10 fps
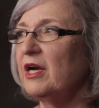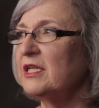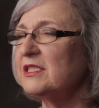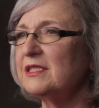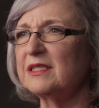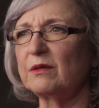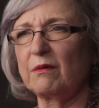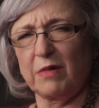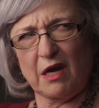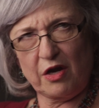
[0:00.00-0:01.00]
And she said,
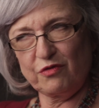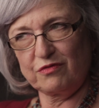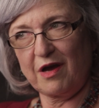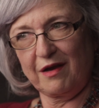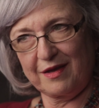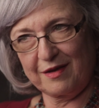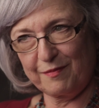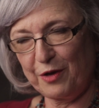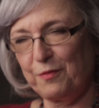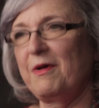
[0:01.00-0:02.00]
what are you talking
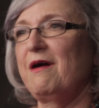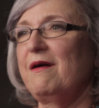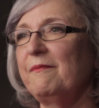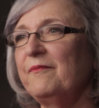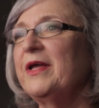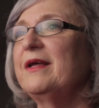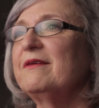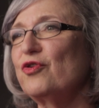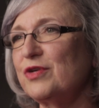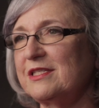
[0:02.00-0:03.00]
about, Mom?
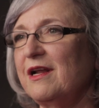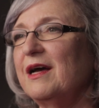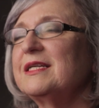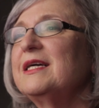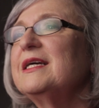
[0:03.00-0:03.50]
Of course not.